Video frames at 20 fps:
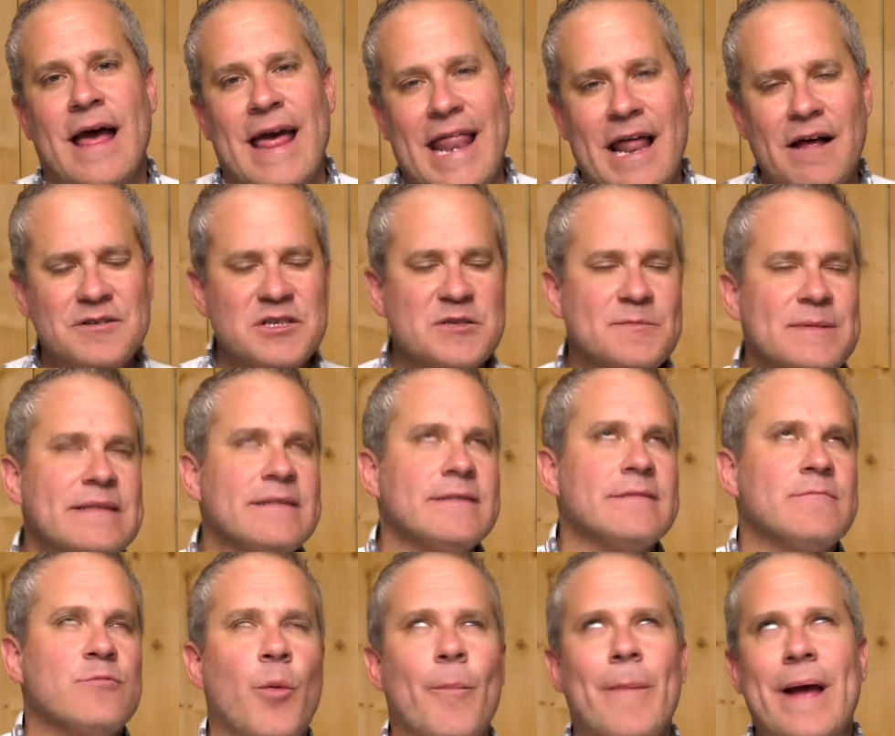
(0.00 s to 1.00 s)
And I just mean
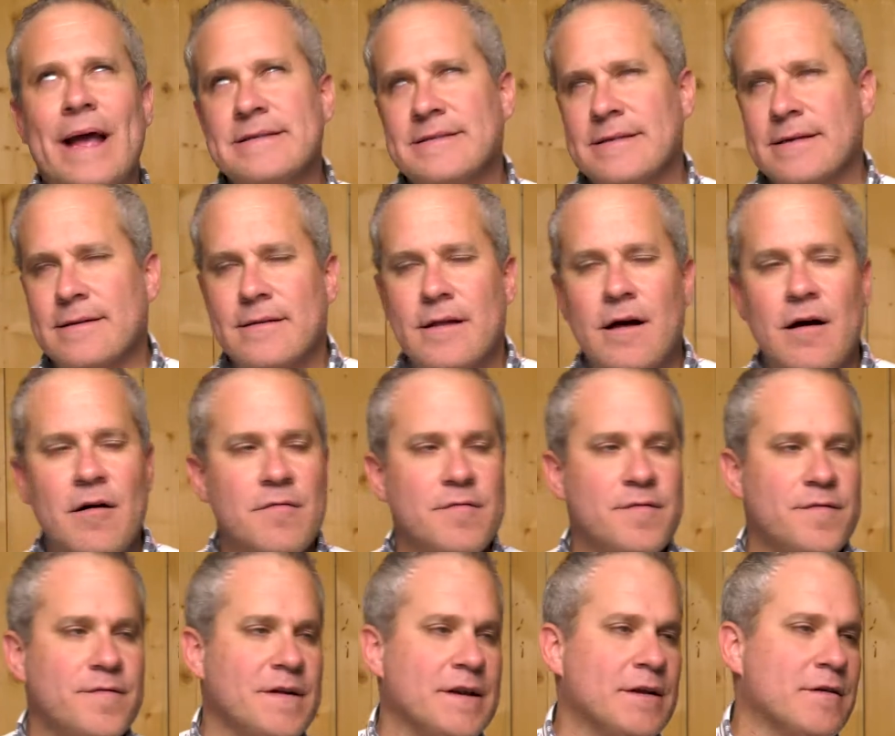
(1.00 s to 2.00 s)
romantic
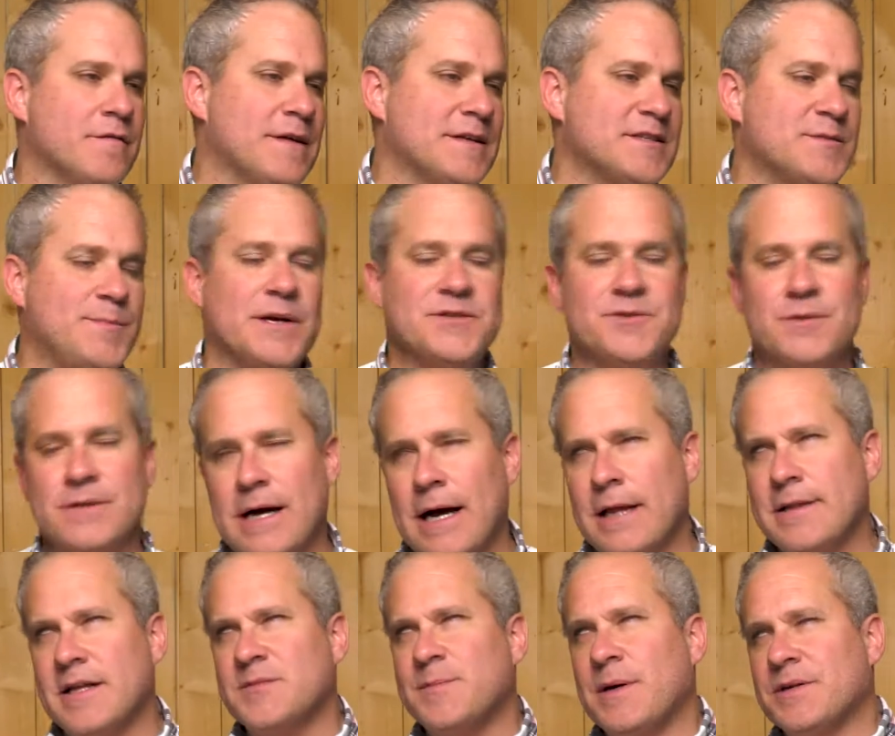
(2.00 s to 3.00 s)
love, you know, for that special guy,
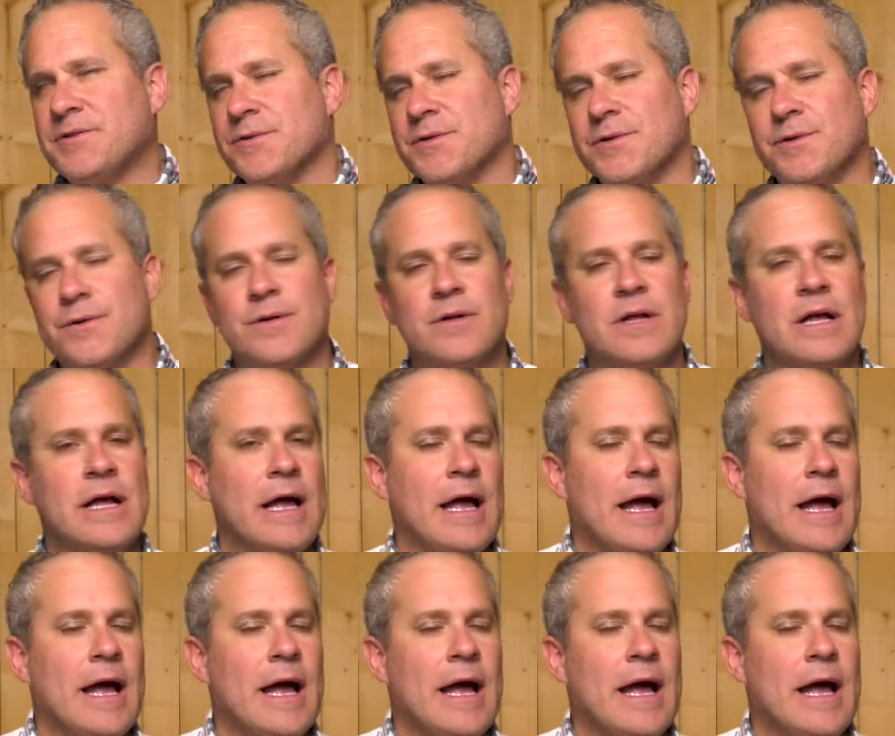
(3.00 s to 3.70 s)
that special girl.